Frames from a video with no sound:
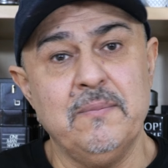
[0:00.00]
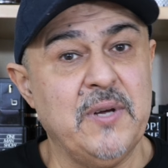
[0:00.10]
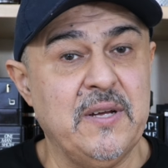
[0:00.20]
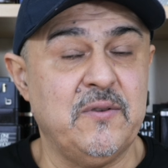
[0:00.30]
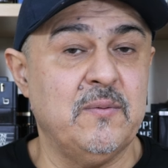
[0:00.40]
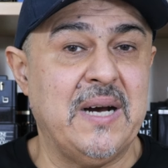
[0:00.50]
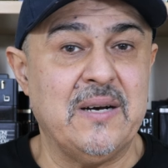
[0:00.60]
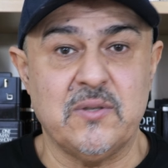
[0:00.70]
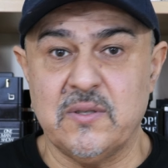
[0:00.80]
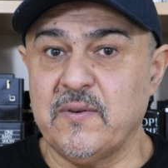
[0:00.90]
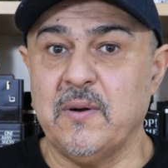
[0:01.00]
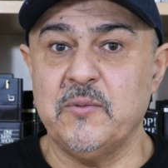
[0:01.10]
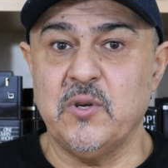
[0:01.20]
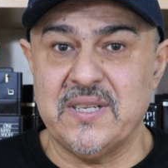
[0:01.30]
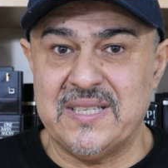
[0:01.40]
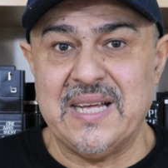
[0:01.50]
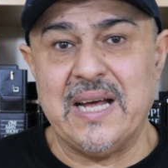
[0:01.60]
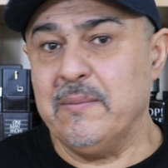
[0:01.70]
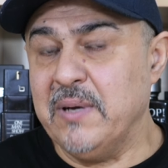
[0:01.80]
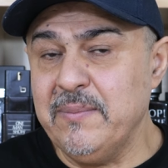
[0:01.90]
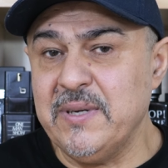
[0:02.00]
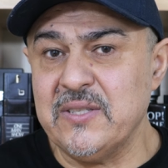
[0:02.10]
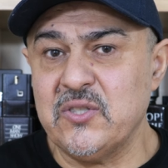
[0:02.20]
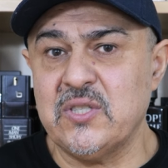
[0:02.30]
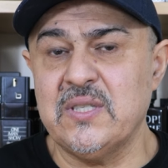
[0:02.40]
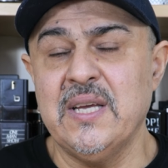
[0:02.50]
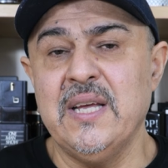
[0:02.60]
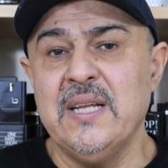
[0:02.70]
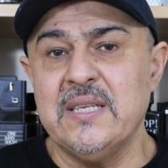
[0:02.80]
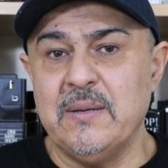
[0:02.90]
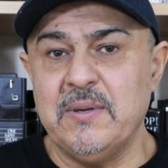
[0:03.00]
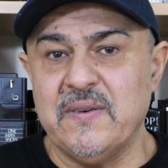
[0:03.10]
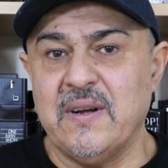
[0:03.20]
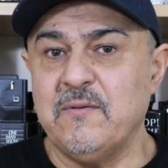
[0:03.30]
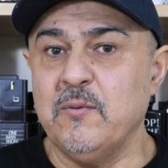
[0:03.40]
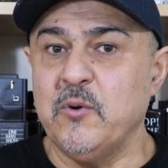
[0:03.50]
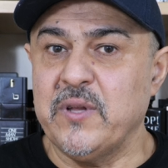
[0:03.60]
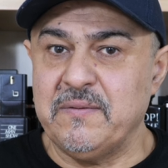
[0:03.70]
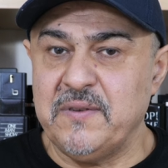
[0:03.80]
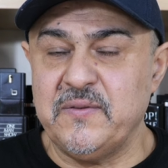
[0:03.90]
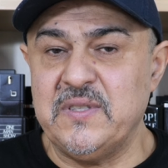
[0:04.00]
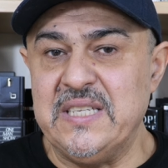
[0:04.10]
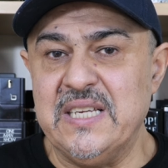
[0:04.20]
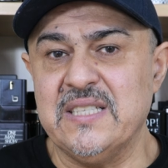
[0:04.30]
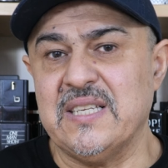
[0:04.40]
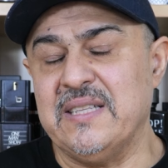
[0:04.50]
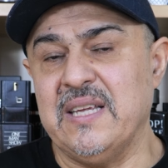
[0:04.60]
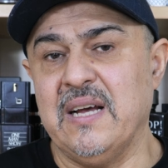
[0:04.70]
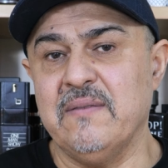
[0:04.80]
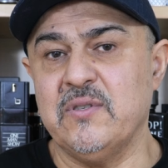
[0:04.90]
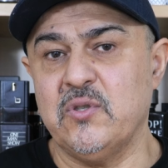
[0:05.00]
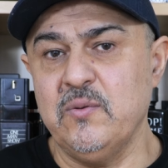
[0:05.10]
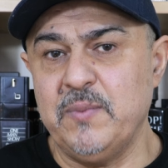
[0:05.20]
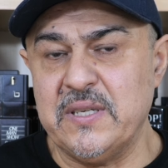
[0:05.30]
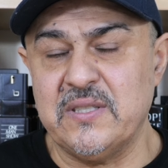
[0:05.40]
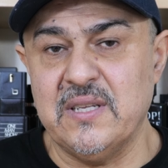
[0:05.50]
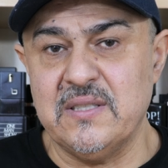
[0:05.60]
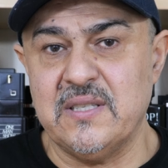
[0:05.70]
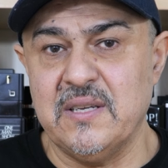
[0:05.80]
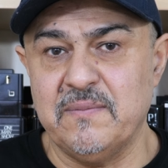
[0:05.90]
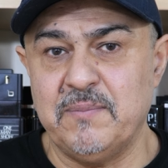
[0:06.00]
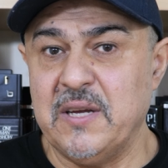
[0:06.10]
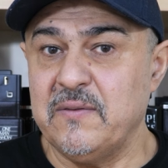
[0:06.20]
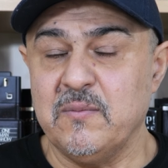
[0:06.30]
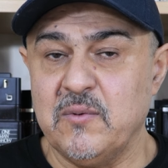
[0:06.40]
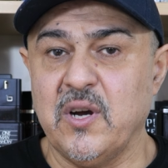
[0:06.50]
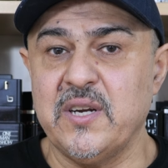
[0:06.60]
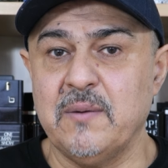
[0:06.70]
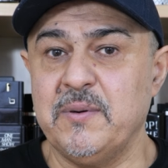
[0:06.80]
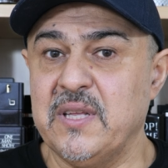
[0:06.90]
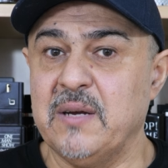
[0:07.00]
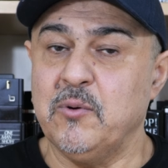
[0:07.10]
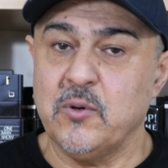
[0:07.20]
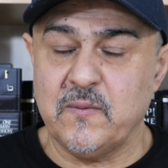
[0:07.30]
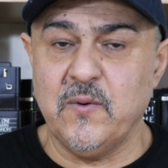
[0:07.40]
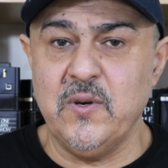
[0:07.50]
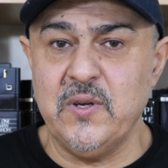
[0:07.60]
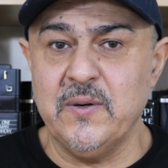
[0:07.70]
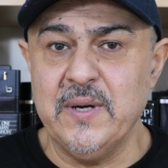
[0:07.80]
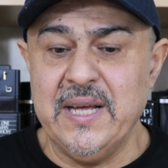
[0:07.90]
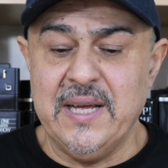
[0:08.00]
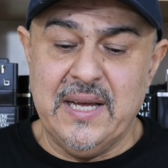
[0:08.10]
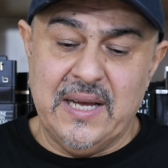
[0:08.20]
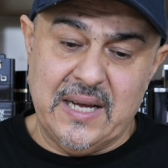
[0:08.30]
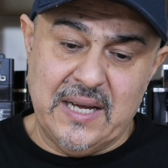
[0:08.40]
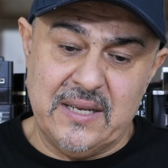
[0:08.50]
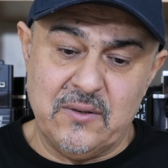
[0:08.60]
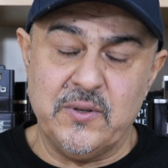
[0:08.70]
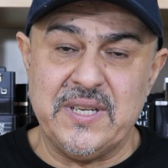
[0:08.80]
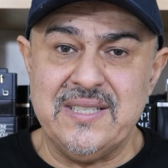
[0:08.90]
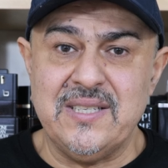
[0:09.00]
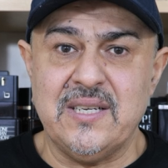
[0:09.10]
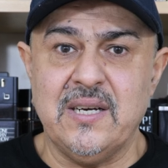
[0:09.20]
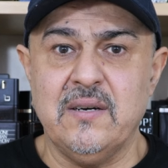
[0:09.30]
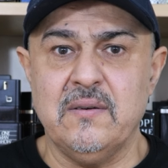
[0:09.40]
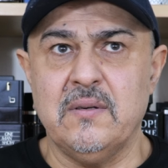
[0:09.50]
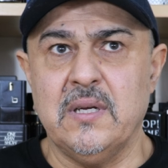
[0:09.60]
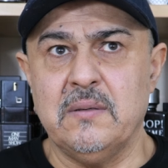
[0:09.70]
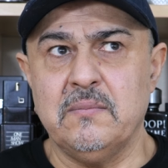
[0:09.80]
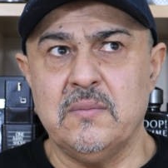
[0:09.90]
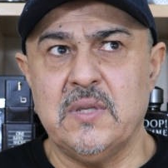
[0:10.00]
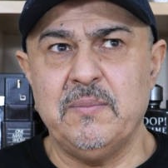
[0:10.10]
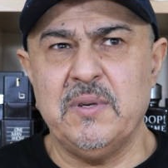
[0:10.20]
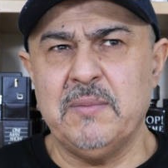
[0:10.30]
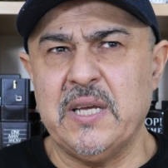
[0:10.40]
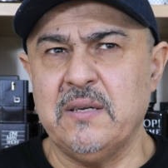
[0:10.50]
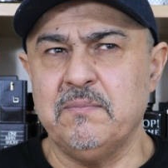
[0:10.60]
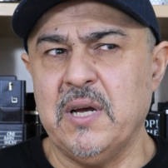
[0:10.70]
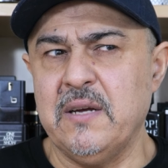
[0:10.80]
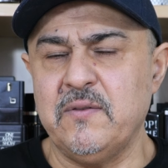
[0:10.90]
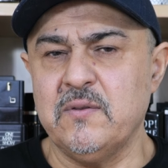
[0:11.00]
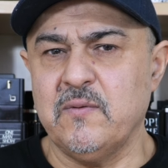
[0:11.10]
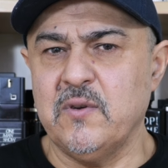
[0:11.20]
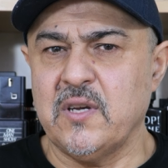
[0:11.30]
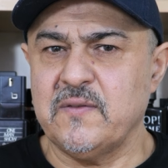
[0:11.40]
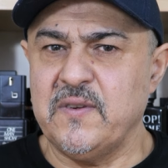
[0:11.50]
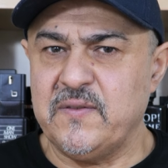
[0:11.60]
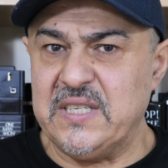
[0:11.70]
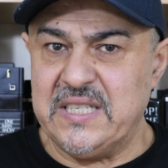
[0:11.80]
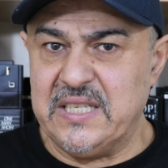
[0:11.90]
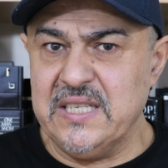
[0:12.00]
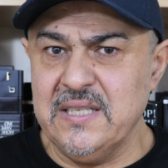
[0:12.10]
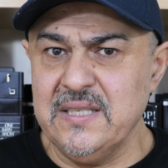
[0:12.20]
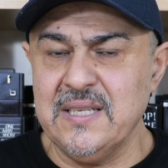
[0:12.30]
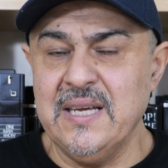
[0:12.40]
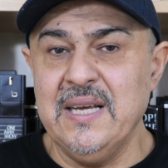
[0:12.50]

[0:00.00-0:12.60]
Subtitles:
perfume houses from United Arab Emirates. They've been around for more than 50 years and they have a super extensive perfume lineup in their portfolio. And Orientica, they've been making perfumes for the last 15 years,